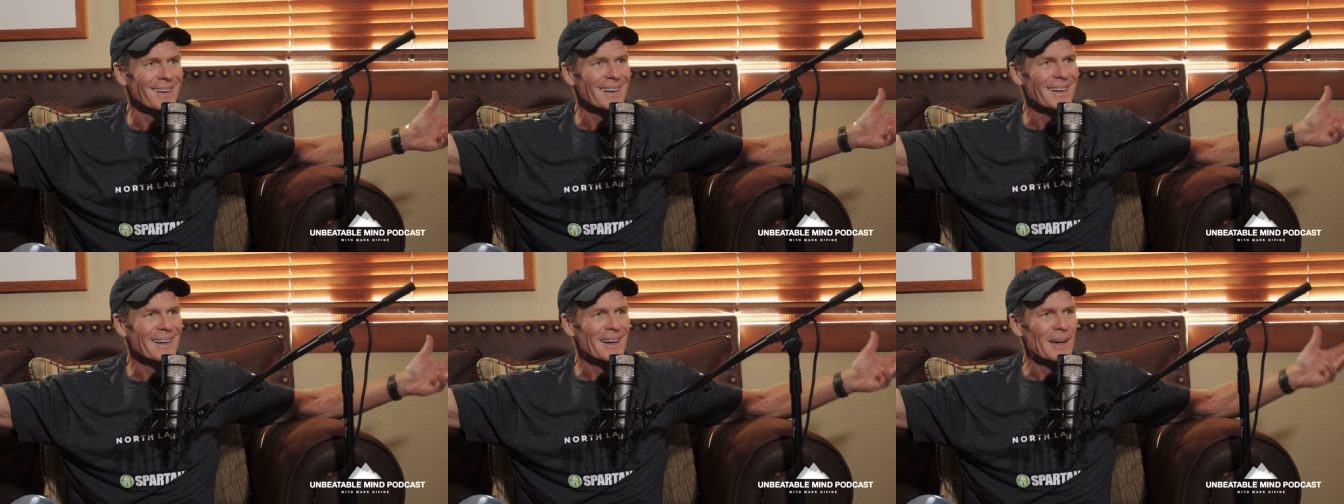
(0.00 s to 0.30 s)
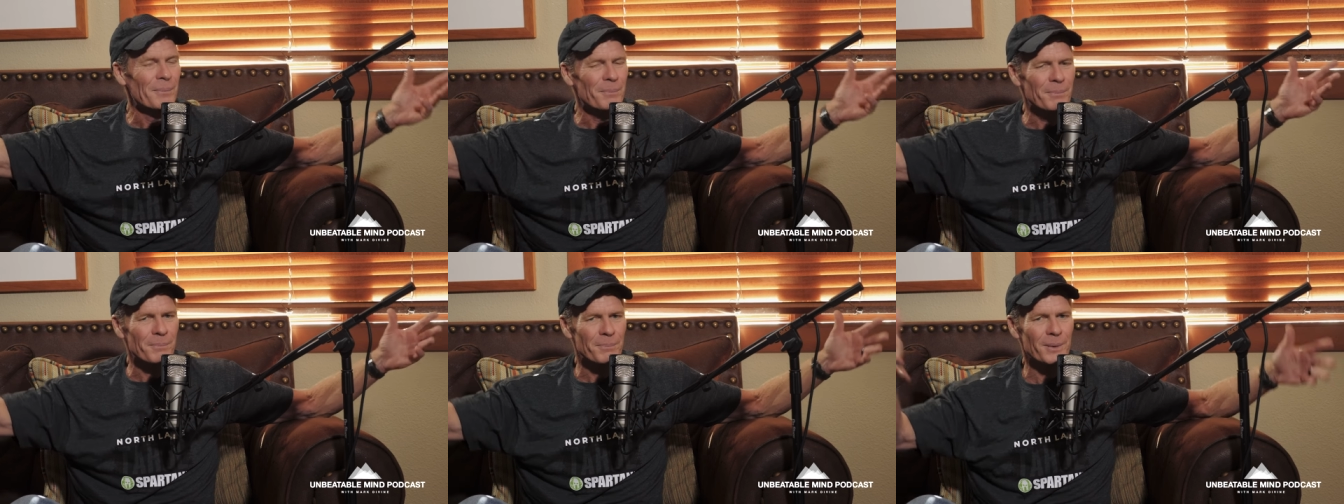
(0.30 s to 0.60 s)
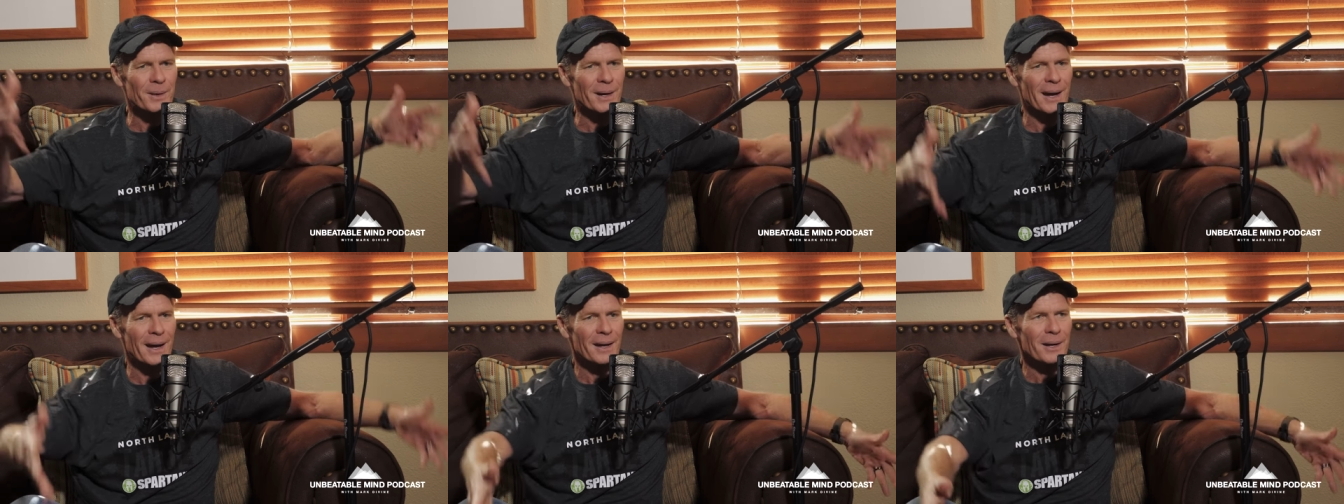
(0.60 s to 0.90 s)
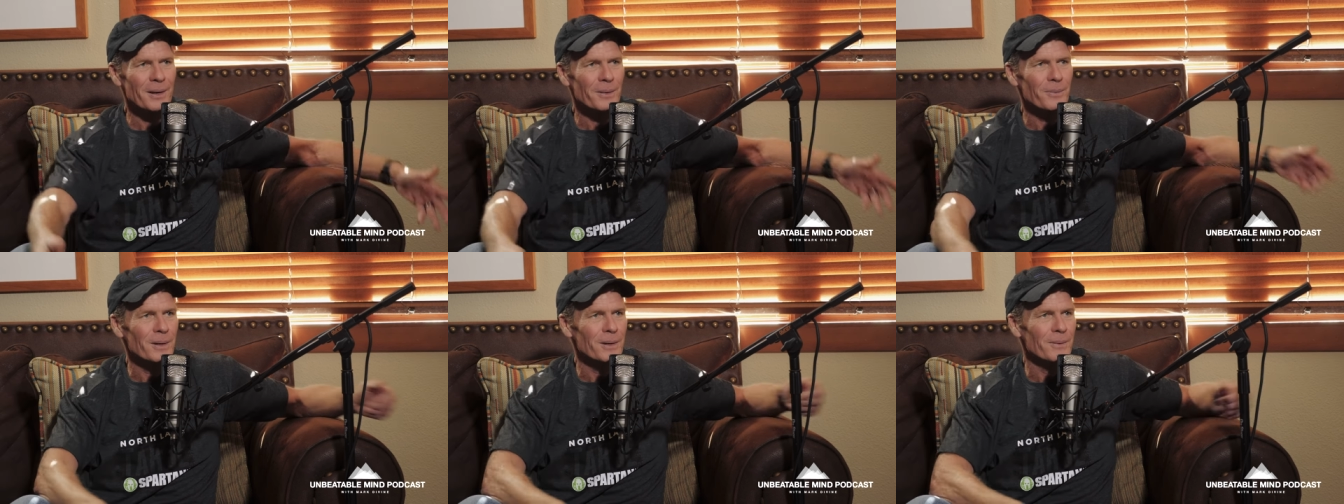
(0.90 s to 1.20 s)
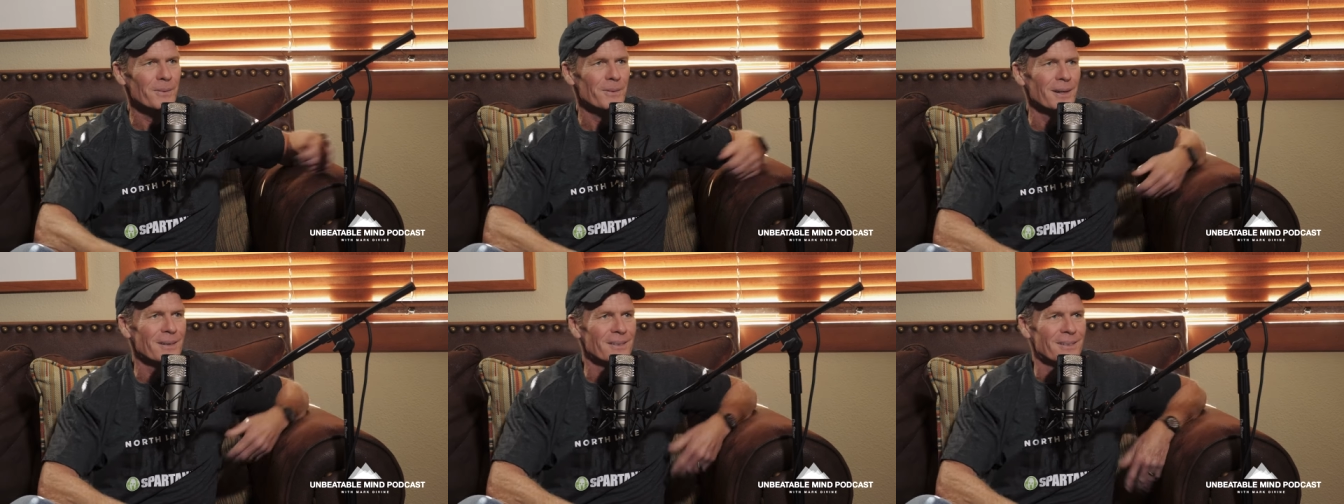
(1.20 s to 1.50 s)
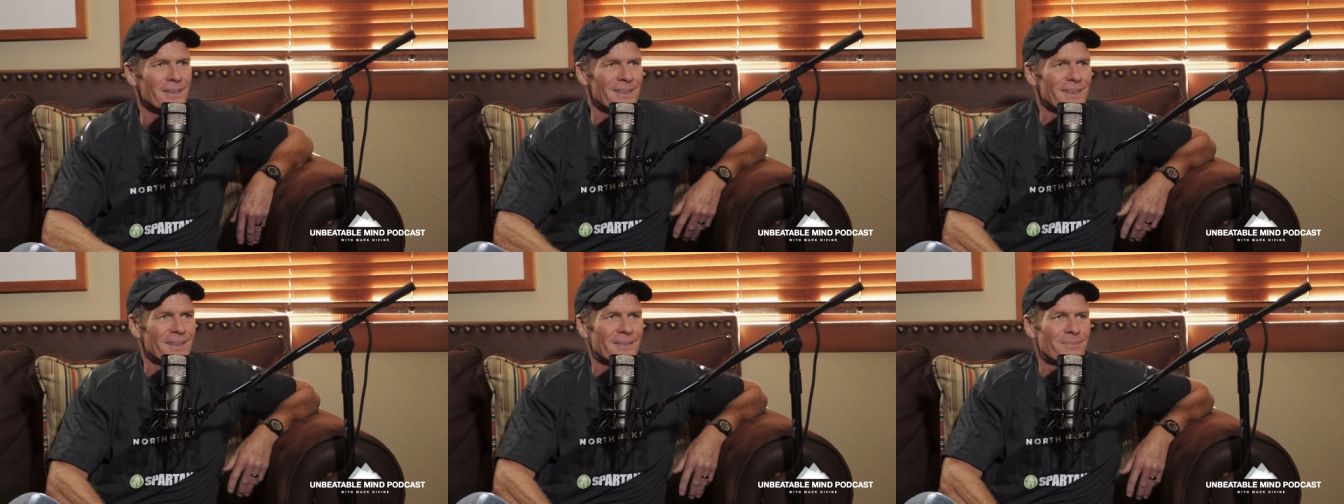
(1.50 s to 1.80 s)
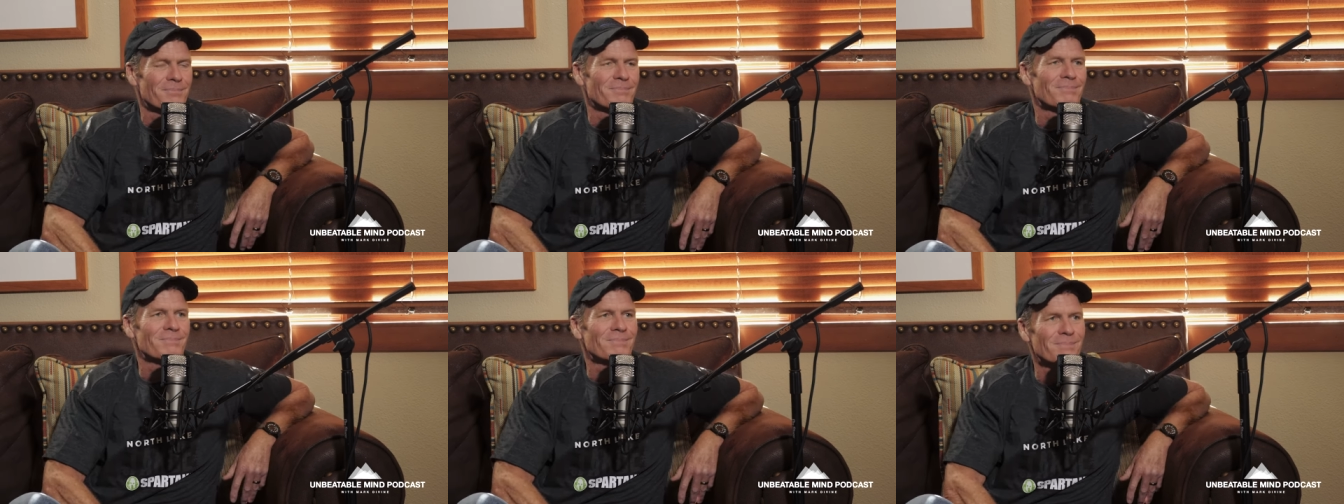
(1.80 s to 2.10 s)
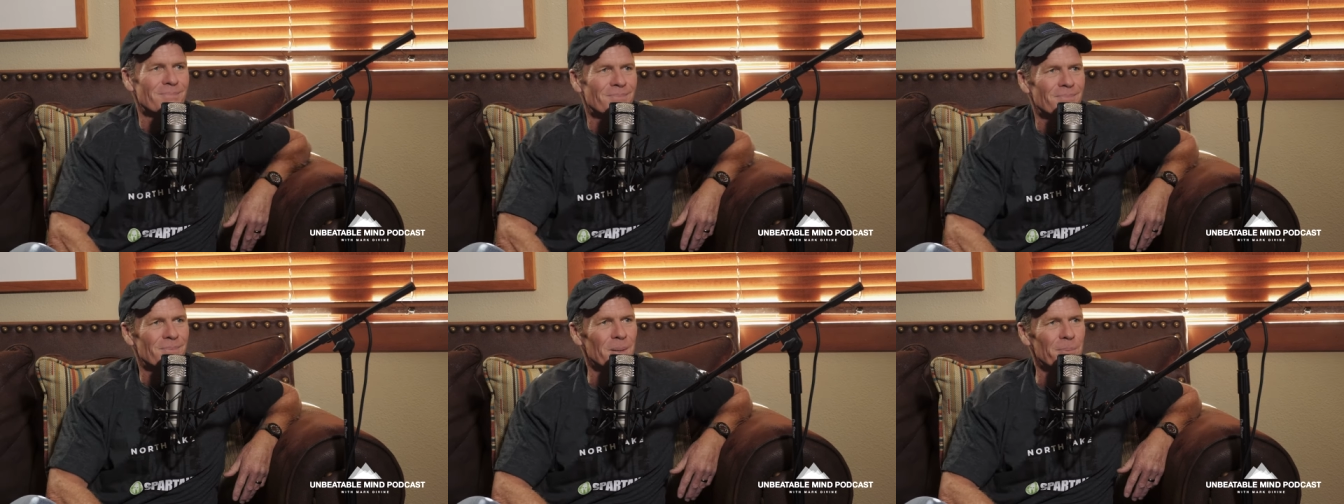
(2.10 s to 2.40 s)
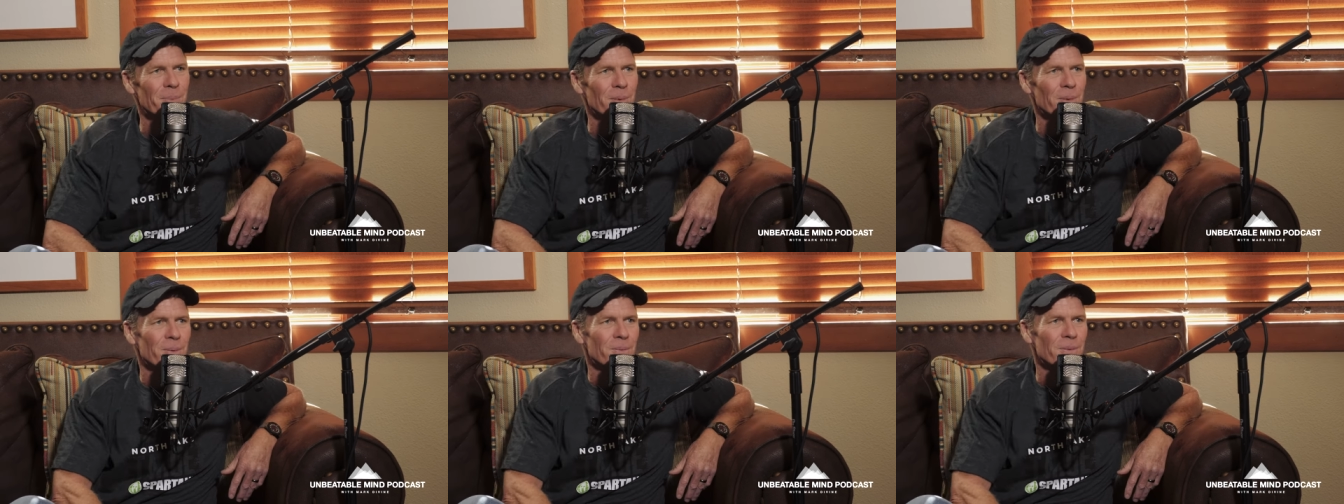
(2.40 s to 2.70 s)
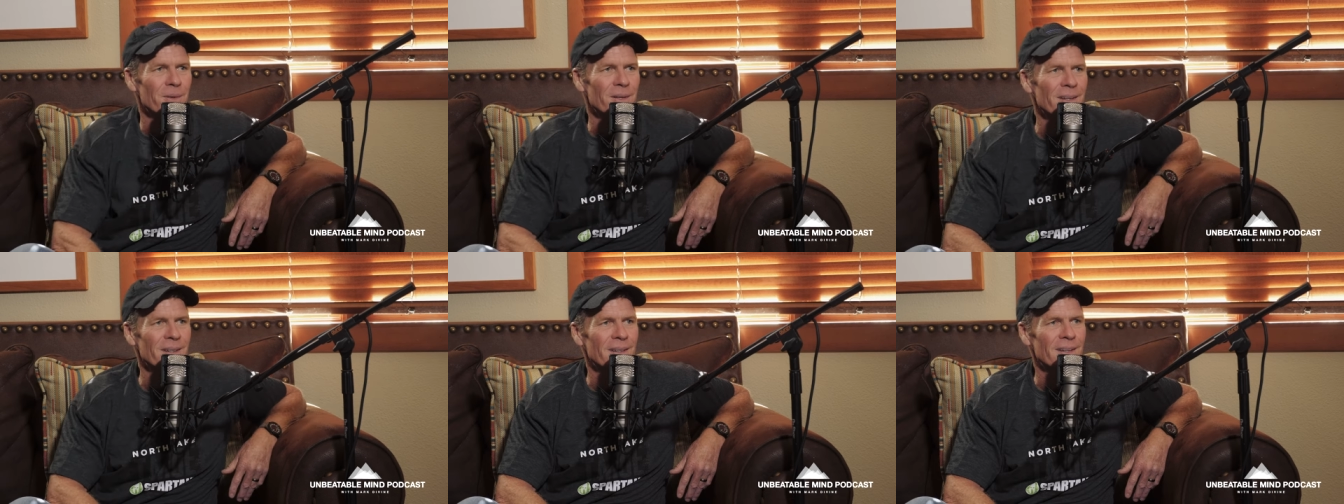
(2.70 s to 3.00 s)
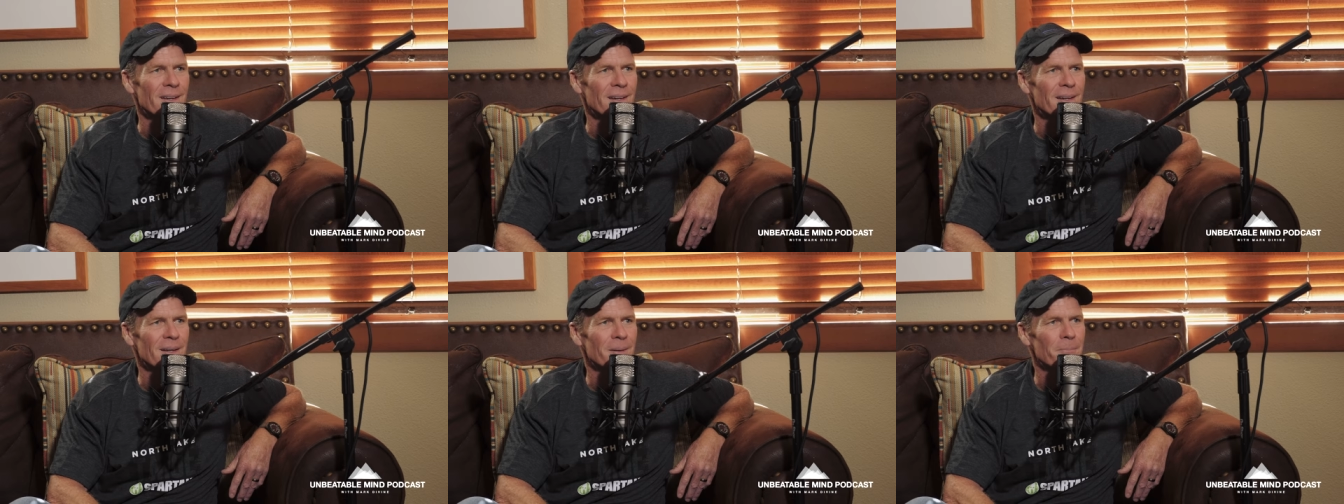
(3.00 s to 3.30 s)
Right. Sure. But how do we reach the people who really need the